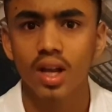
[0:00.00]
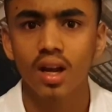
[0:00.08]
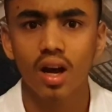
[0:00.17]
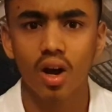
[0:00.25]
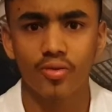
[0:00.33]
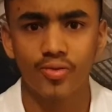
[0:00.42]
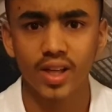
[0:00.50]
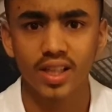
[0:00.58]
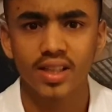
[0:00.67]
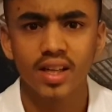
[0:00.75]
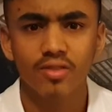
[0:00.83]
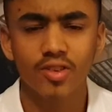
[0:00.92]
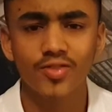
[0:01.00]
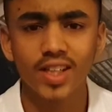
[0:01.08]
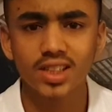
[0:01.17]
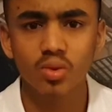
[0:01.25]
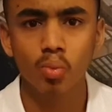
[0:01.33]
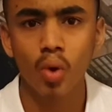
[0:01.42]
I think the
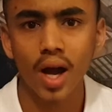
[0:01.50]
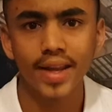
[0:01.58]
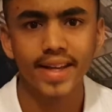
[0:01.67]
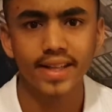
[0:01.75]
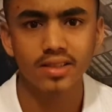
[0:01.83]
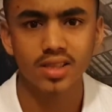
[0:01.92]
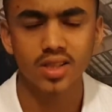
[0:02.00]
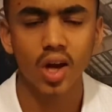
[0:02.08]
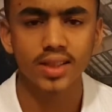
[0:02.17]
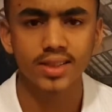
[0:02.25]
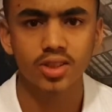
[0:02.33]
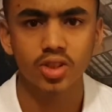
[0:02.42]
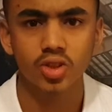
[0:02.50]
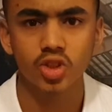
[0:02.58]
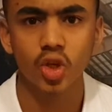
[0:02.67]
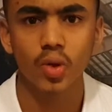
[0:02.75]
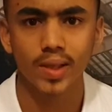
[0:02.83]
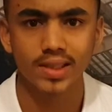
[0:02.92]
reason why he decided to
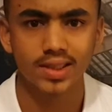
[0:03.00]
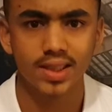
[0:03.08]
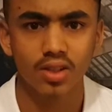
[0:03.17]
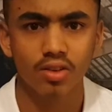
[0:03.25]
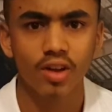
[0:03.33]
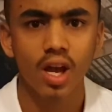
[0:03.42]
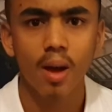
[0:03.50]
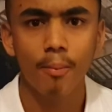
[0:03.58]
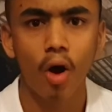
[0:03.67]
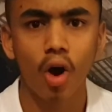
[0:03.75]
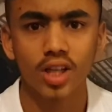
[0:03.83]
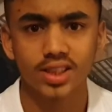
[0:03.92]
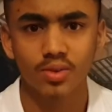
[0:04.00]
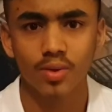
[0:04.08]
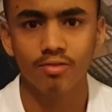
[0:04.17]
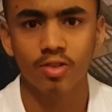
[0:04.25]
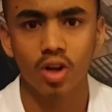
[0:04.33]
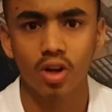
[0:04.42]
shoot instead of passing when
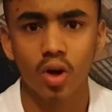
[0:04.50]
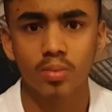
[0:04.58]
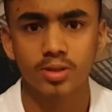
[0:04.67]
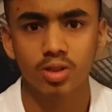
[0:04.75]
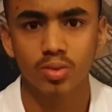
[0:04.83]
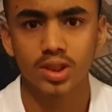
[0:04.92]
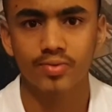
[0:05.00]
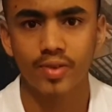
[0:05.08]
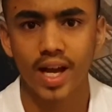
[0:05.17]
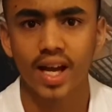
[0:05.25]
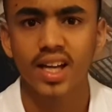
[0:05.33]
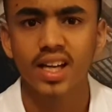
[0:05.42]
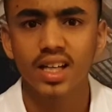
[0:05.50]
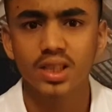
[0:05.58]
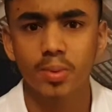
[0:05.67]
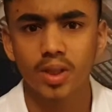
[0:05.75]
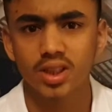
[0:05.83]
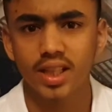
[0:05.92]
the option was there is
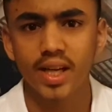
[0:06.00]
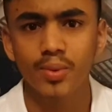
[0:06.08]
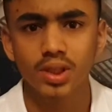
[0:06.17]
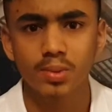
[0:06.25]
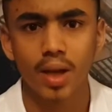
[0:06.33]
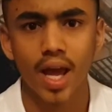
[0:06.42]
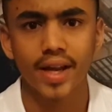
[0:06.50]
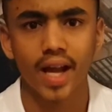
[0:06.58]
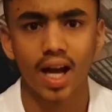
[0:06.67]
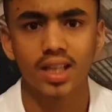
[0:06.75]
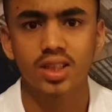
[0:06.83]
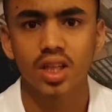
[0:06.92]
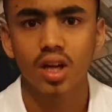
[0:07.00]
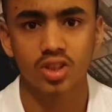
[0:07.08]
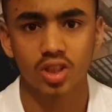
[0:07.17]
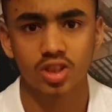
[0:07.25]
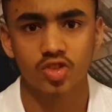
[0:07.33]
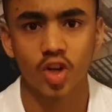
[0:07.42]
because he was playing as a
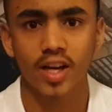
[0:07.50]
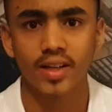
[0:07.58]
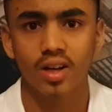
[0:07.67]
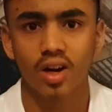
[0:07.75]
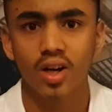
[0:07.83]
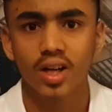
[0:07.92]
striker